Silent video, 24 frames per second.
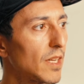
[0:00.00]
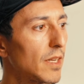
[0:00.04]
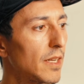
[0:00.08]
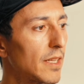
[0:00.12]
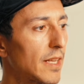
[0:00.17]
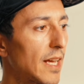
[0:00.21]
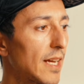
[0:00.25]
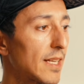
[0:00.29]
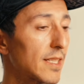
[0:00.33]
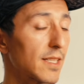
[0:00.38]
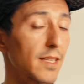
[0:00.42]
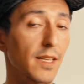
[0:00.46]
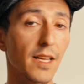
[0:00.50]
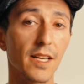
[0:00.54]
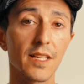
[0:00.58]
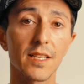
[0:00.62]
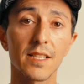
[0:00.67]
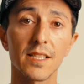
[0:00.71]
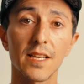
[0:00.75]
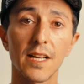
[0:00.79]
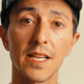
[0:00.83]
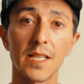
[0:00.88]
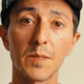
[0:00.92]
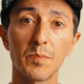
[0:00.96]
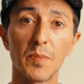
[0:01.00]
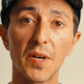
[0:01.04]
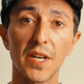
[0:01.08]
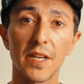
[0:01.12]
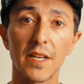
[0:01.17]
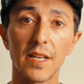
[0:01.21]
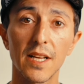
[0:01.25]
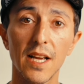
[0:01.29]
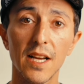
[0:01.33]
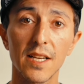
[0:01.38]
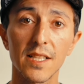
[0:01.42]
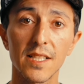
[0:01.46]
It has a nice size
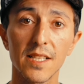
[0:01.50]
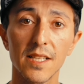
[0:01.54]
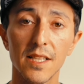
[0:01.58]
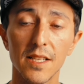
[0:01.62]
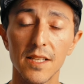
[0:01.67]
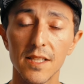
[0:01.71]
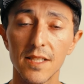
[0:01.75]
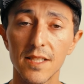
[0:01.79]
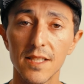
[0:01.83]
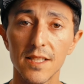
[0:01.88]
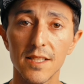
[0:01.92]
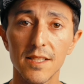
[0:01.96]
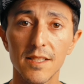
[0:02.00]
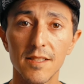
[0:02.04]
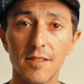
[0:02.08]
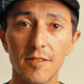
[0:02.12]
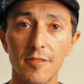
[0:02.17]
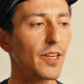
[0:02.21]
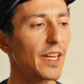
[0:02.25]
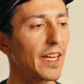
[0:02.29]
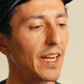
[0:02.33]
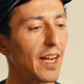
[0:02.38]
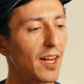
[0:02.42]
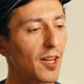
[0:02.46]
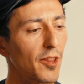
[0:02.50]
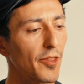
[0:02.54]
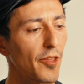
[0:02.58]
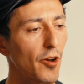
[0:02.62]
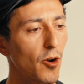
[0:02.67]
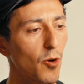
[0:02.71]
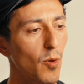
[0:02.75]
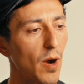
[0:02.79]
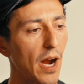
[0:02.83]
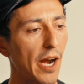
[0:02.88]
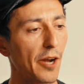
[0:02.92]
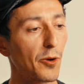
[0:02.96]
pocket access. Okay,
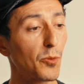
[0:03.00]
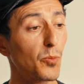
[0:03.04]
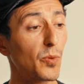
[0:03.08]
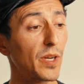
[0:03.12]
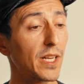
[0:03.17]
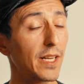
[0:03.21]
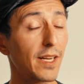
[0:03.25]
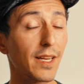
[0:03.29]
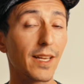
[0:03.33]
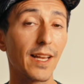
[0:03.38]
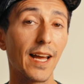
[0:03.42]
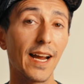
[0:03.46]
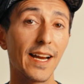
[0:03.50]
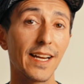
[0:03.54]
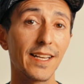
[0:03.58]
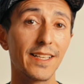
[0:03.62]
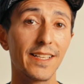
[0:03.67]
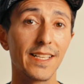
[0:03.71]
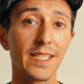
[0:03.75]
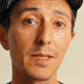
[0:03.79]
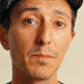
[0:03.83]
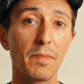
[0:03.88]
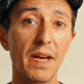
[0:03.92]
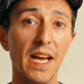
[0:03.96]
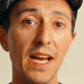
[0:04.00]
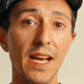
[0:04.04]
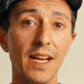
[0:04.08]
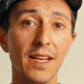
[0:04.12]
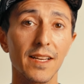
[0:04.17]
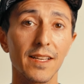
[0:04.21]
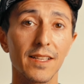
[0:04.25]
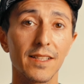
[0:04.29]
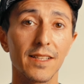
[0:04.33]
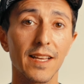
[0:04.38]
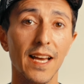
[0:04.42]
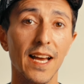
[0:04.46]
although I really like this bag,
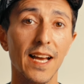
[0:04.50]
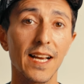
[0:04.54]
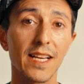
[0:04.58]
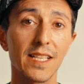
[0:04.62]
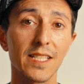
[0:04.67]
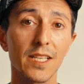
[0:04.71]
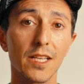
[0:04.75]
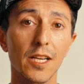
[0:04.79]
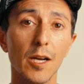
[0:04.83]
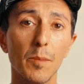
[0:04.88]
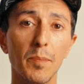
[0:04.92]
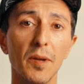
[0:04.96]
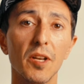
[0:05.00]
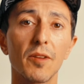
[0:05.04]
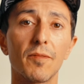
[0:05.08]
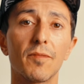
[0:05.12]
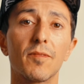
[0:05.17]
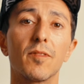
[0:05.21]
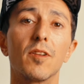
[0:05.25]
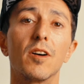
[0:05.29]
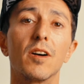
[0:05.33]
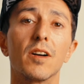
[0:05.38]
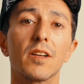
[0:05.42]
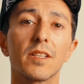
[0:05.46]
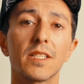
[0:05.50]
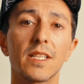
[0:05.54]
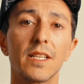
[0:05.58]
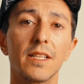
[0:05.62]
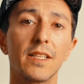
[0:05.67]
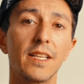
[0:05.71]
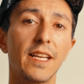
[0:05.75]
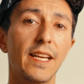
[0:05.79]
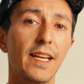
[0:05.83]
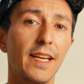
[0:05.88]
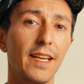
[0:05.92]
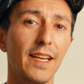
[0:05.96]
it has a couple of flaws,
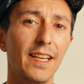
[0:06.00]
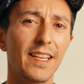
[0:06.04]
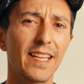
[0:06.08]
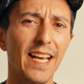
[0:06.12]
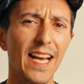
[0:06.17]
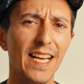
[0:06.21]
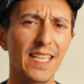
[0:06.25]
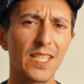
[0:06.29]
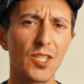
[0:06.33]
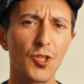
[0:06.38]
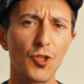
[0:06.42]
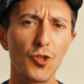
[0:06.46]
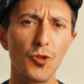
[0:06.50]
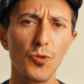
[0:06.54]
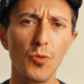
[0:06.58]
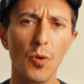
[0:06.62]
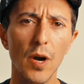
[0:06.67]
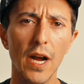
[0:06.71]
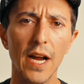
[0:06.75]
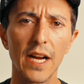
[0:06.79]
and it has two